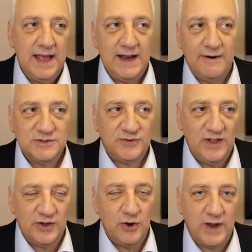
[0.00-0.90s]
And I was
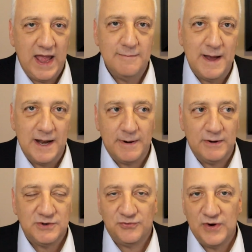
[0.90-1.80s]
feeling okay about it,
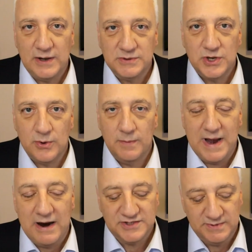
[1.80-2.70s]
but I was afraid I was going to
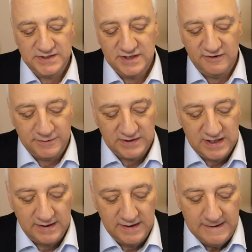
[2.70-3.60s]
embarrass myself.
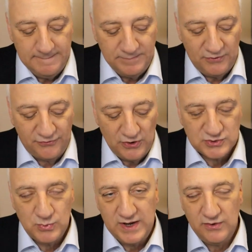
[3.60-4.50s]
But that the
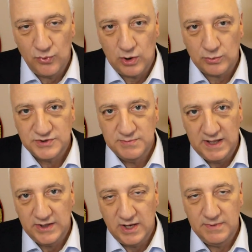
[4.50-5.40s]
first week of work was
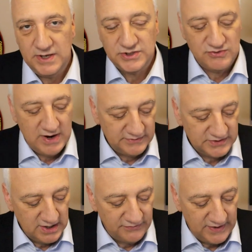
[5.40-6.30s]
mainly
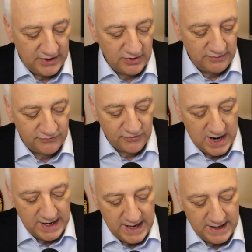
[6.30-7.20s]
administrative stuff. And then on
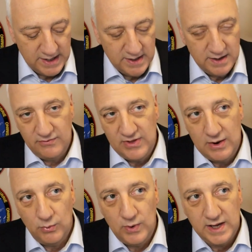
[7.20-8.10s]
Friday of
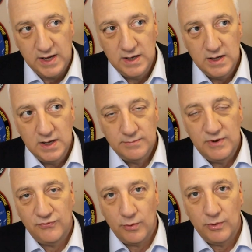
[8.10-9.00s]
that week,
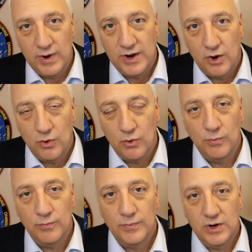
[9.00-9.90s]
before we went
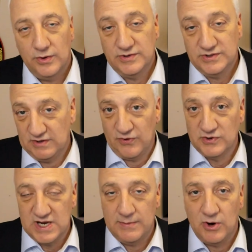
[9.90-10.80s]
home. You know, this is the
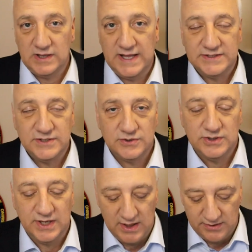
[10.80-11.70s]
first time our class is
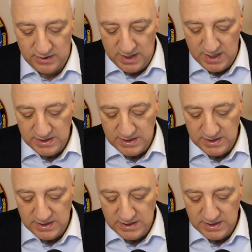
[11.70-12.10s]
all together.